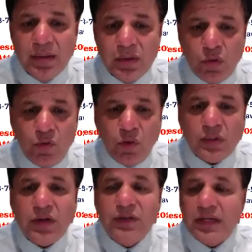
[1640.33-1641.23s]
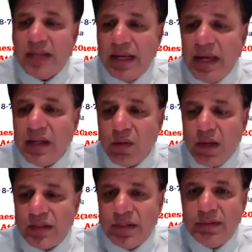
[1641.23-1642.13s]
So folks, if there's any other
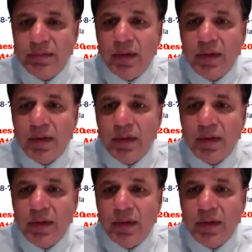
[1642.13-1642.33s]
question,